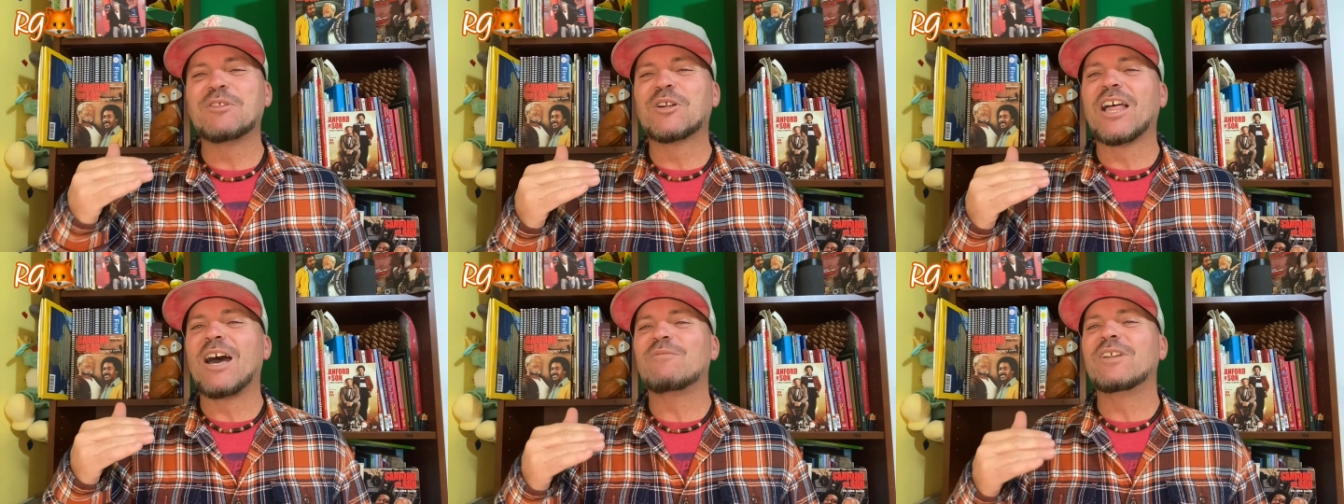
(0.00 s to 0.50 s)
they're
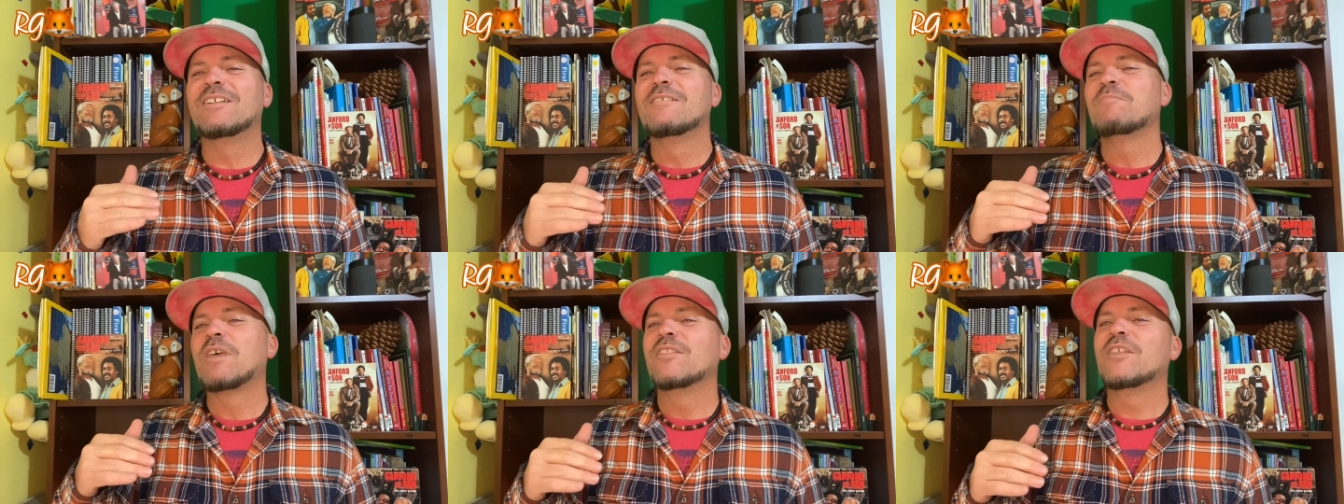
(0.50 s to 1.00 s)
laughing.
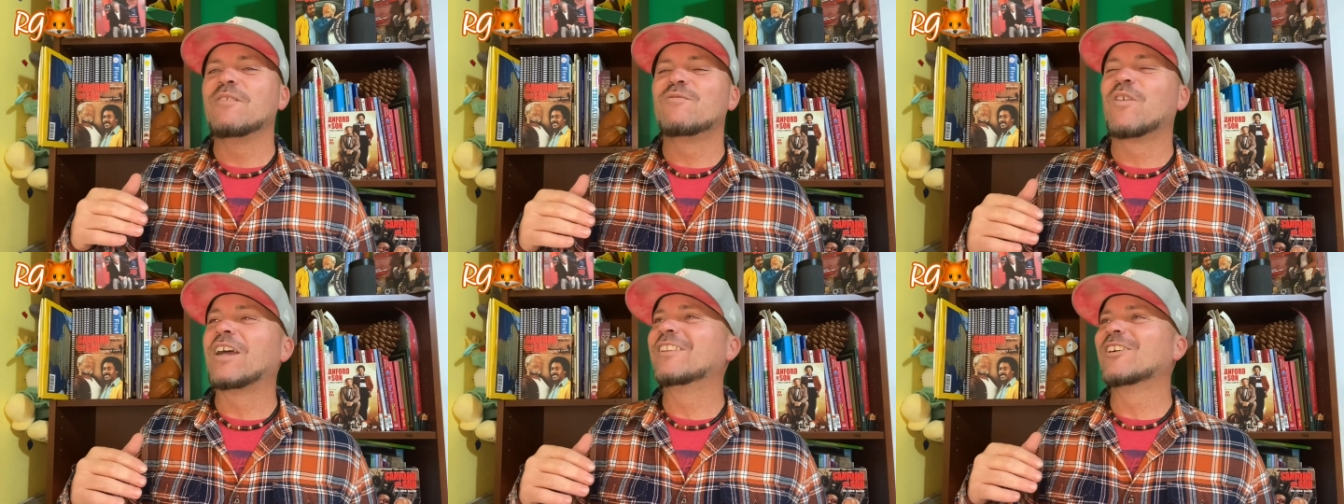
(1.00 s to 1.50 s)
Then
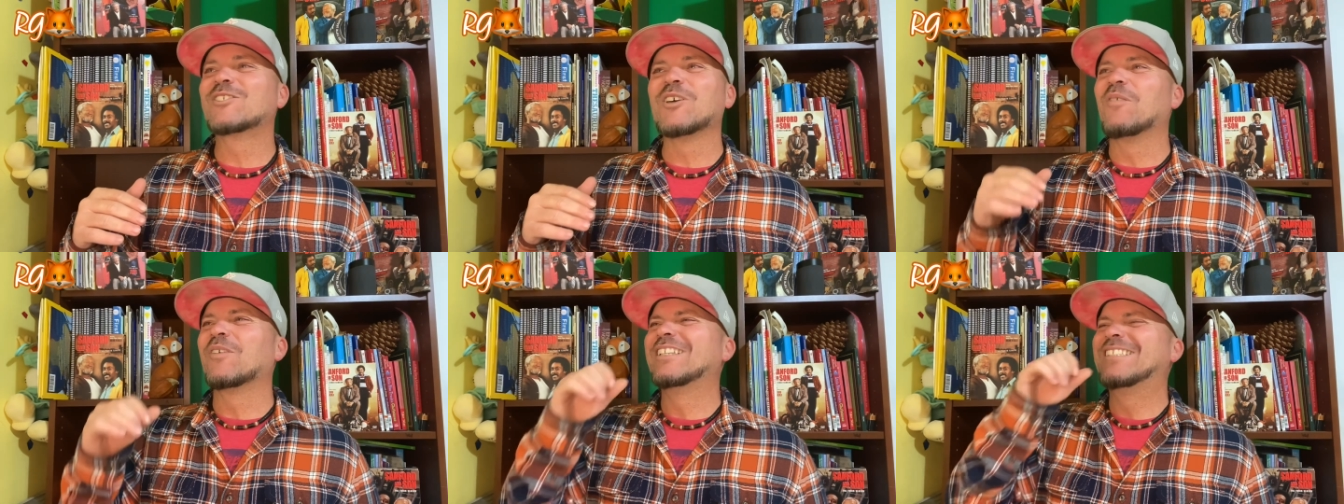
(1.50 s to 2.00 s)
Fred looks over and